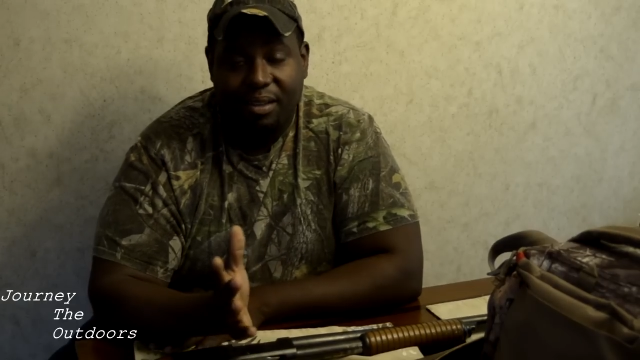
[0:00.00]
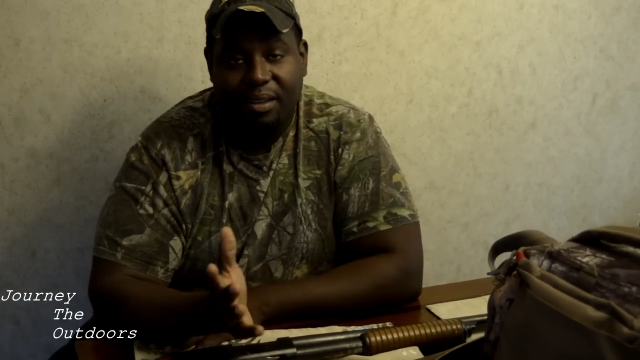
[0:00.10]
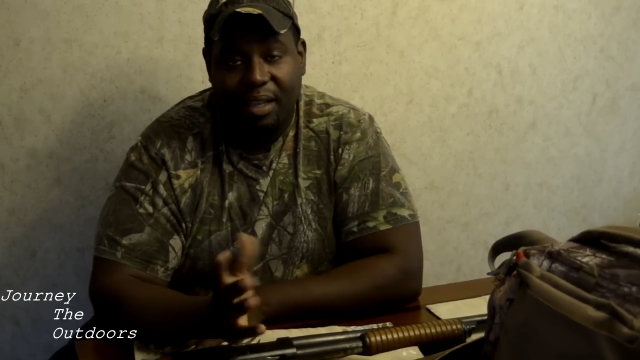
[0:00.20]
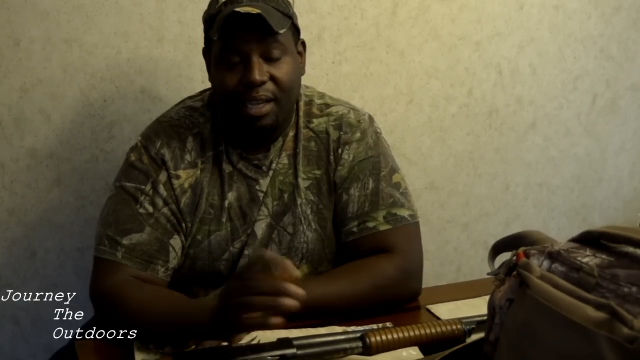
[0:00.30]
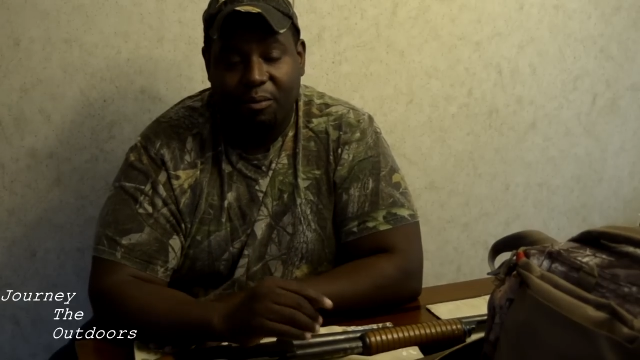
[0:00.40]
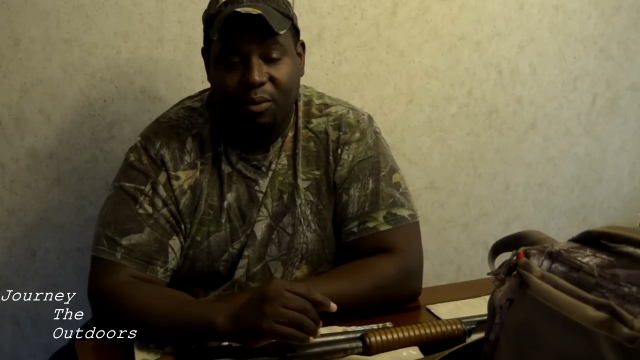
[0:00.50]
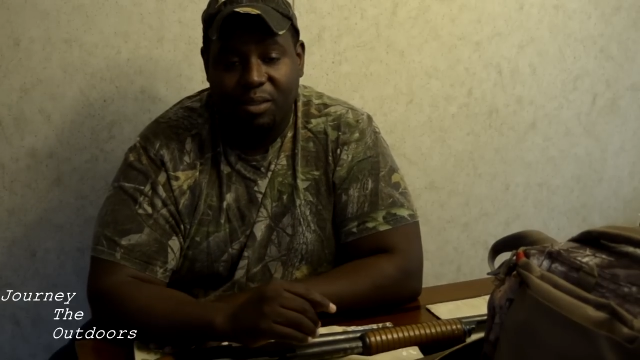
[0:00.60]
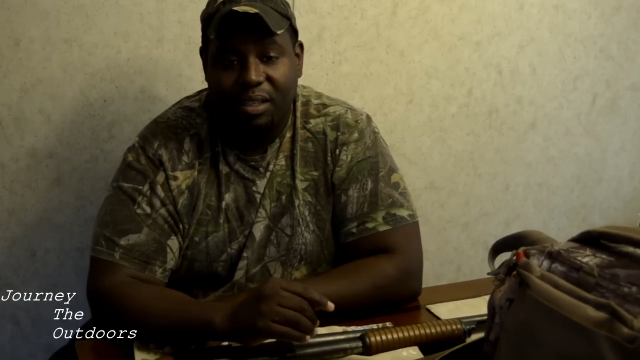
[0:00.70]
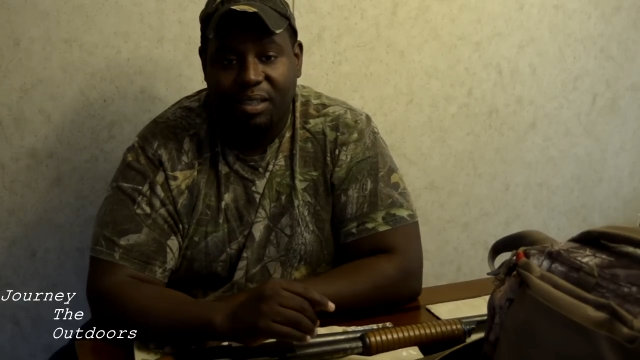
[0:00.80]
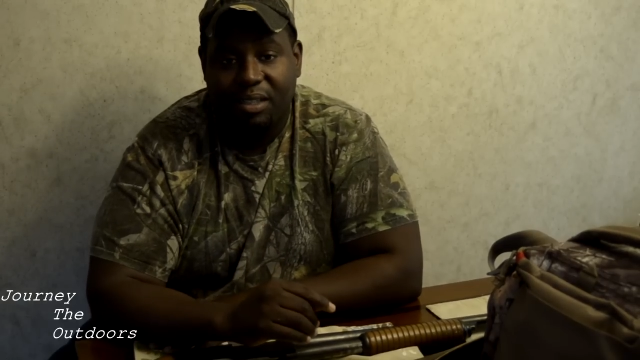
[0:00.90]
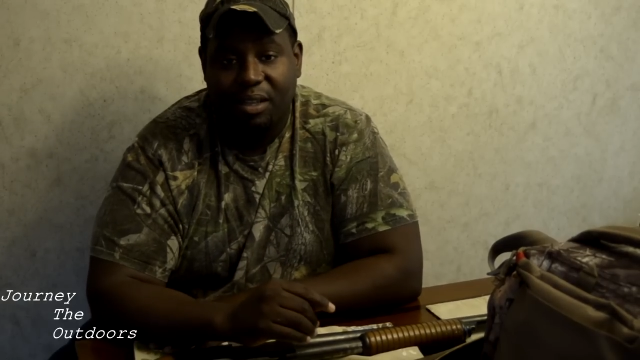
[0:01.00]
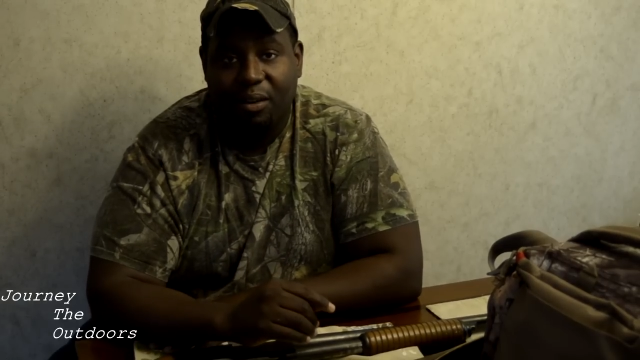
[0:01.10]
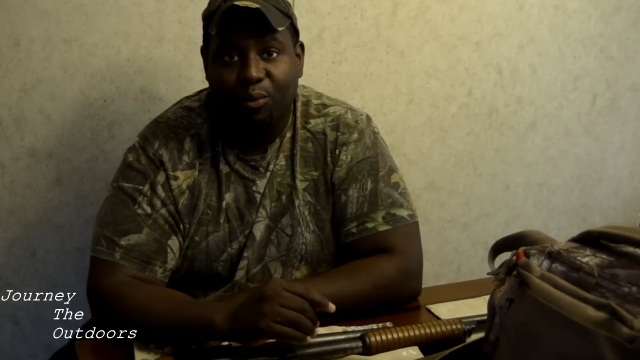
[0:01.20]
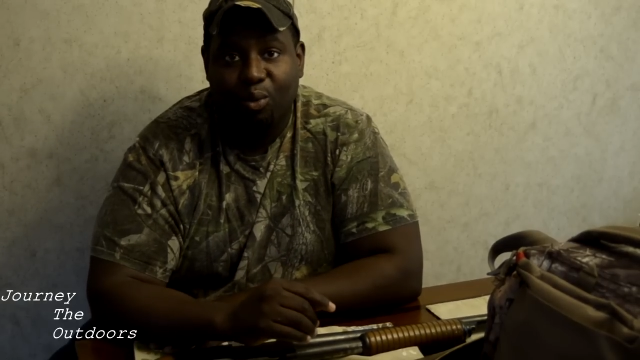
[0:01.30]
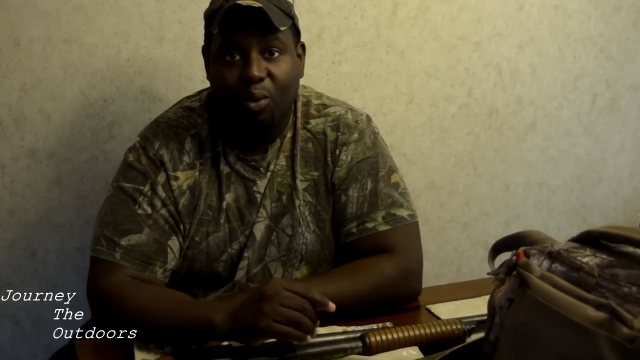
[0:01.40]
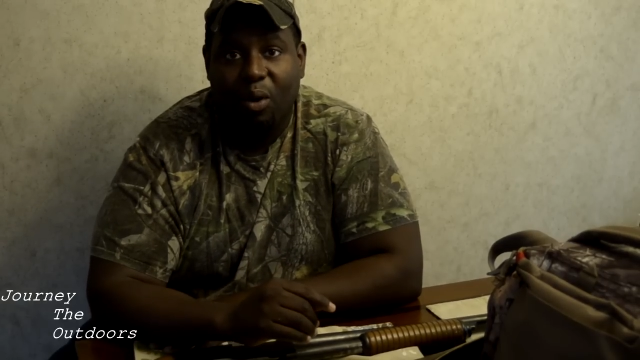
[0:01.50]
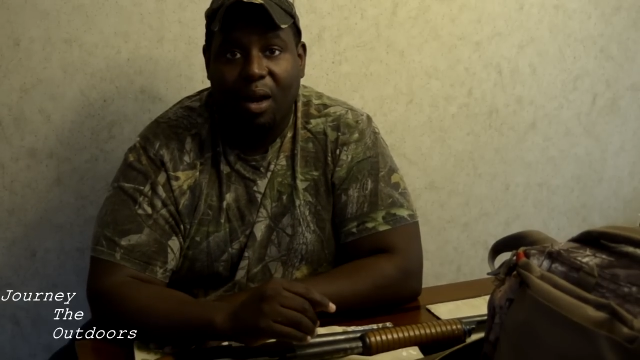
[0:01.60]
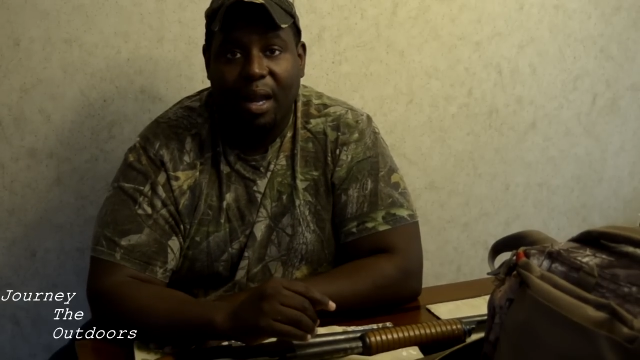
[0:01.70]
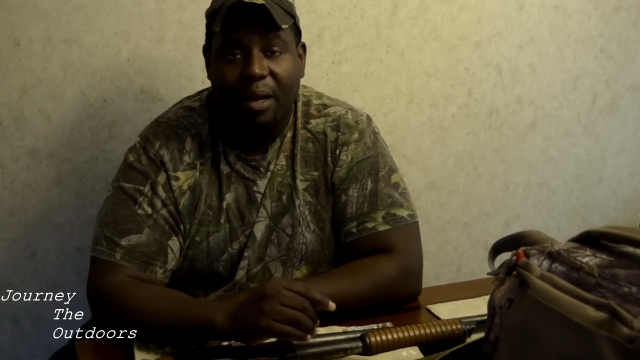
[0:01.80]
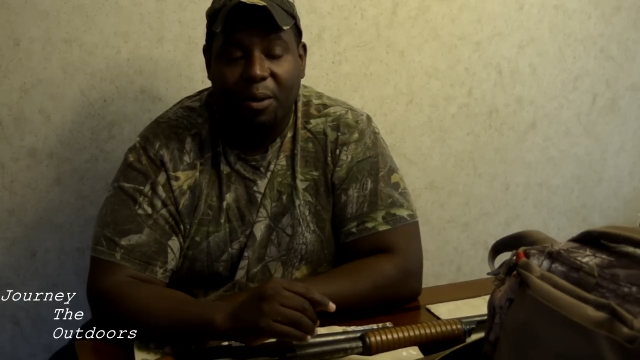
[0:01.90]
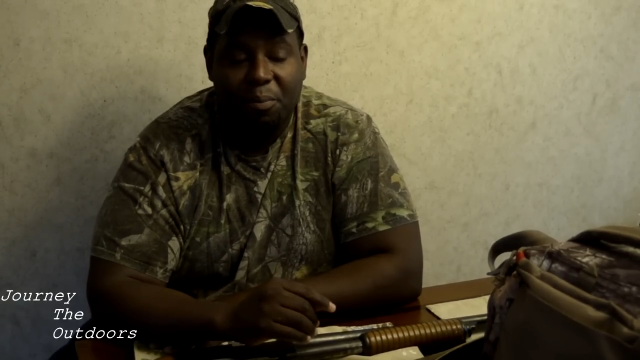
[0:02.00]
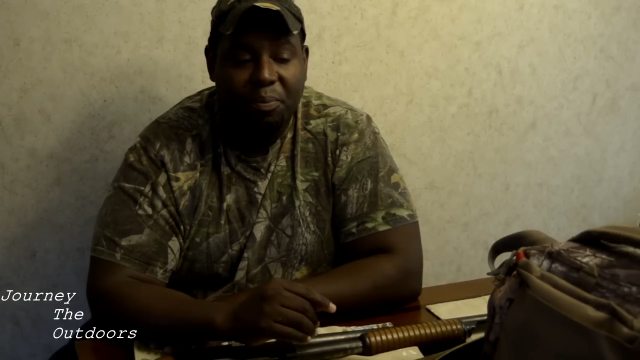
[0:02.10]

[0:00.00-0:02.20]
That was this year for Ohio.